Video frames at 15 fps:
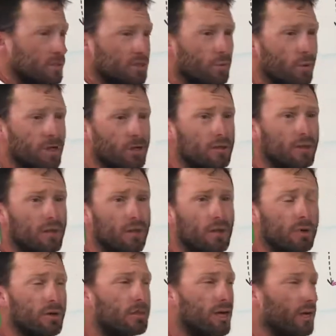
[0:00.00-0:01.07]
the wind that
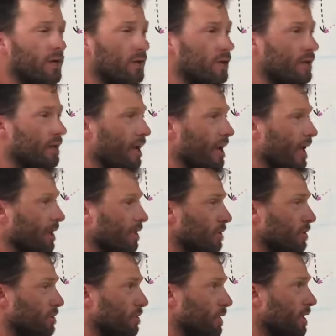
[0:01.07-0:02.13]
you were sailing in today? How do
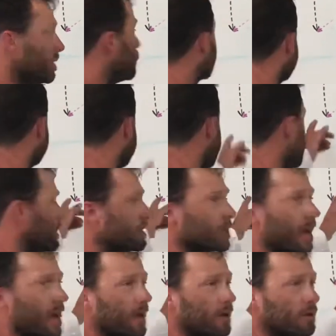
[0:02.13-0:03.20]
you drew it? You complete the
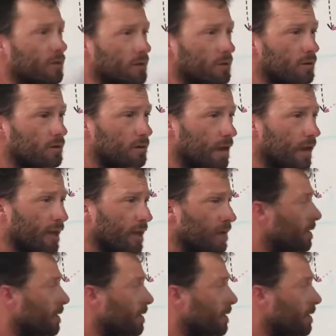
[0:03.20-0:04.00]
triangle, right?